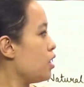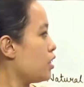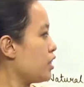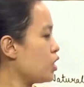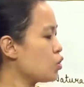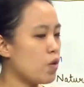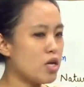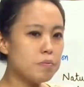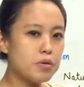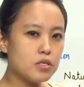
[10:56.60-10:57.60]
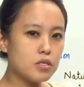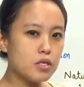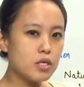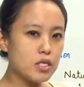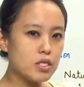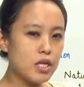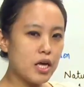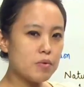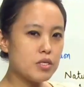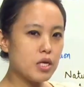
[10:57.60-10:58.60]
There is one person, his
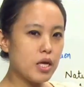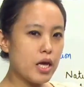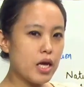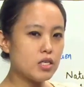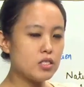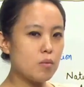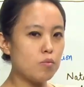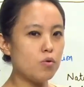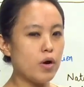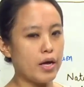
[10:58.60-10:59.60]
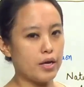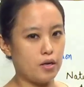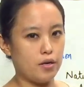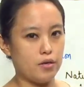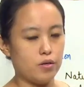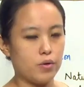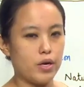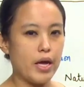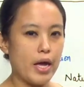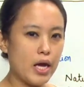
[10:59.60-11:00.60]
name is A.W. Eichler.
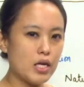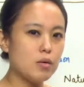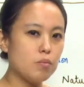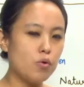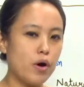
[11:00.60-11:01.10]
Okay, A.W.